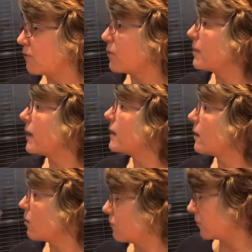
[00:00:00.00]
the
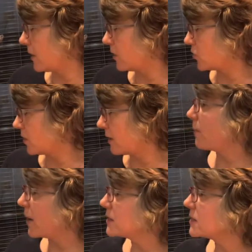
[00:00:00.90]
beginning of religion,
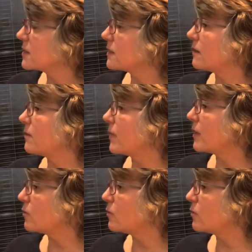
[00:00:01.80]
but um, an